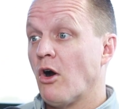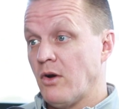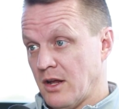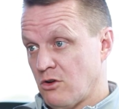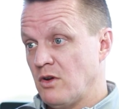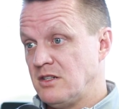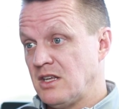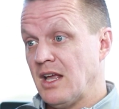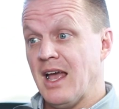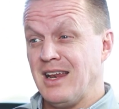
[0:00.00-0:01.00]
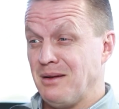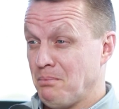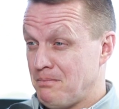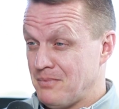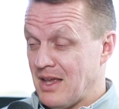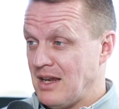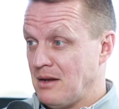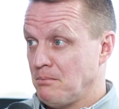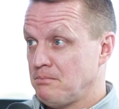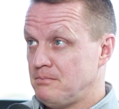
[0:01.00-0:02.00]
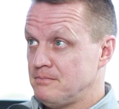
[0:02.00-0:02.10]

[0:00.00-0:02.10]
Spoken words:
are increasing, and in